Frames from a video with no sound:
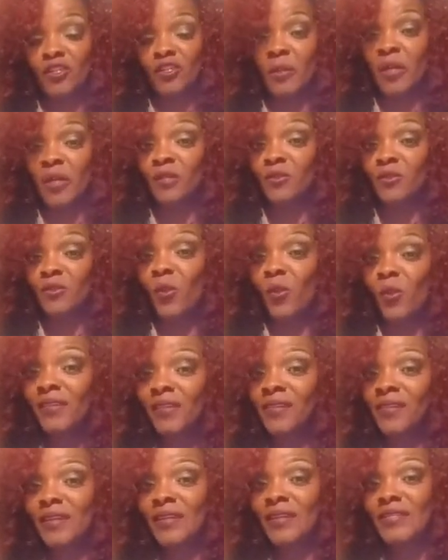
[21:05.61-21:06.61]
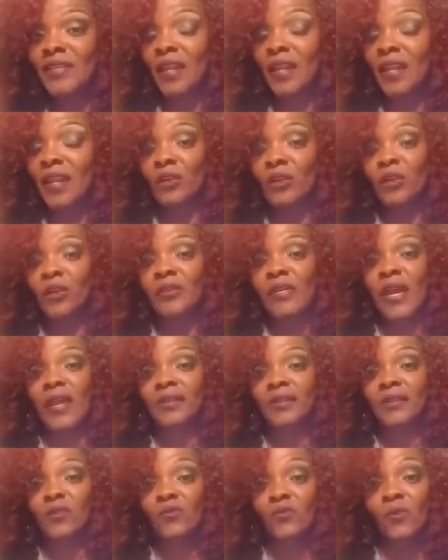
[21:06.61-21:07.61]
Because one of the things that I learned
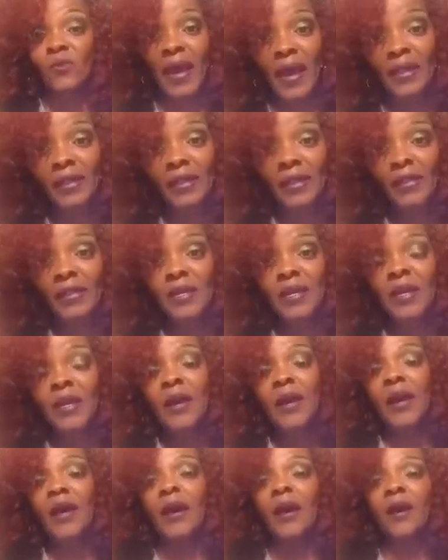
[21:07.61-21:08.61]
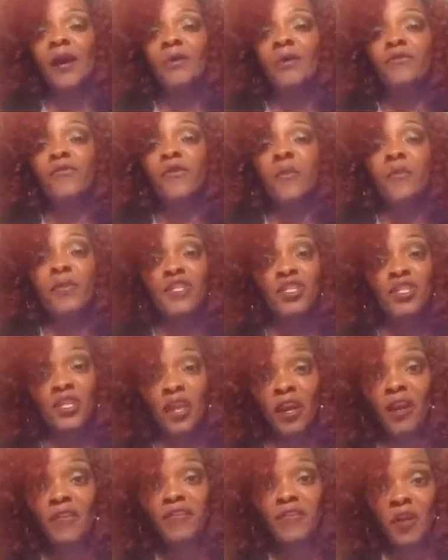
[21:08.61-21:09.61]
at the rally from the
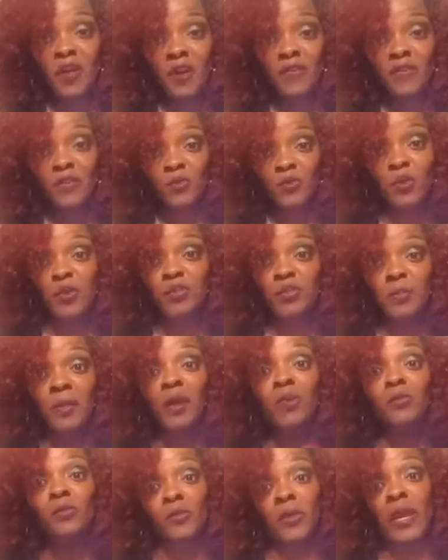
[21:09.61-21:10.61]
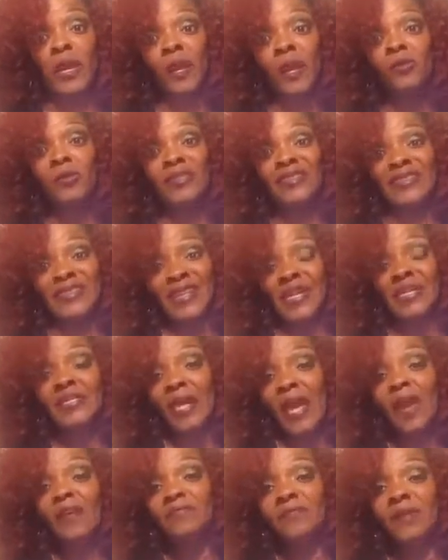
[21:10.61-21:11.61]
sheriff's office, which Monroe County does
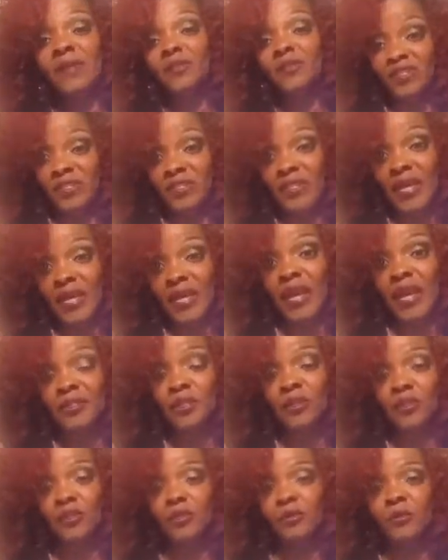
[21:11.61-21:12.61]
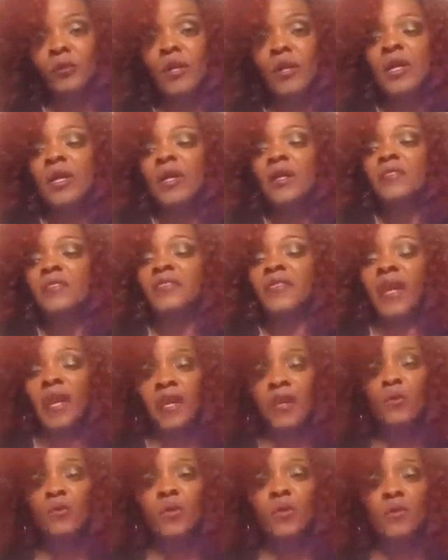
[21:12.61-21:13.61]
have better stats than you,
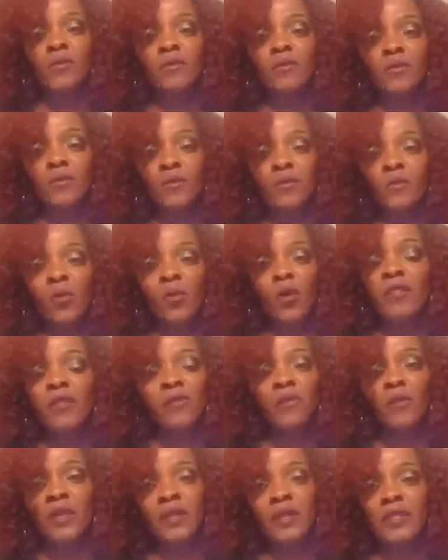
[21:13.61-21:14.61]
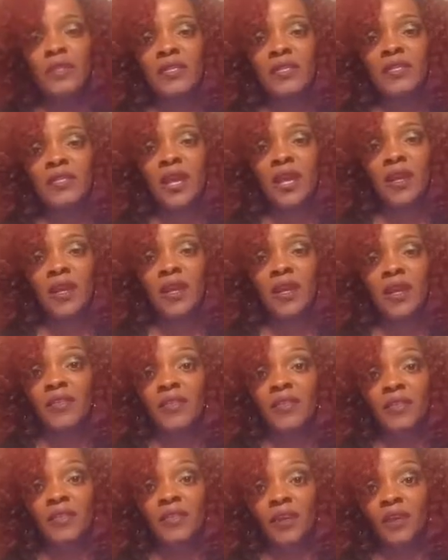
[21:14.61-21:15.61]
they were more than willing to say
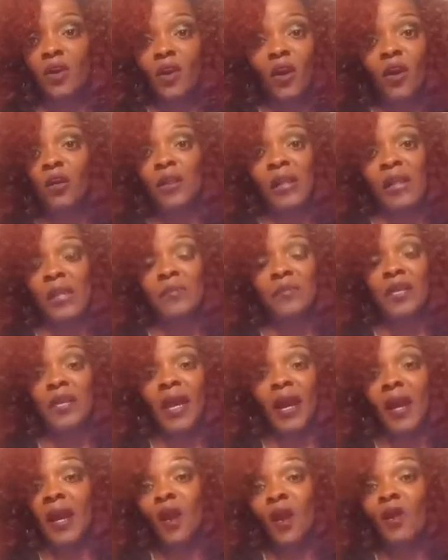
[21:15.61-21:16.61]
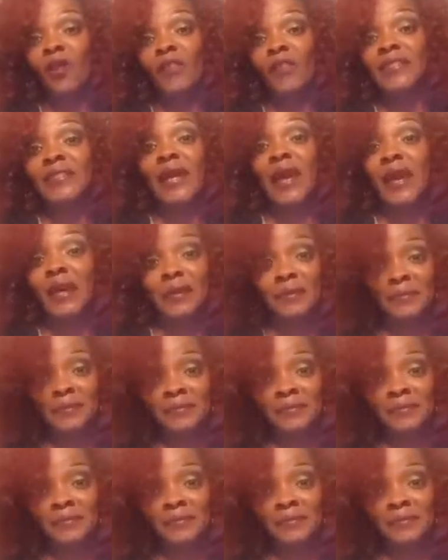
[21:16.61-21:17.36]
that they call ABI all the time.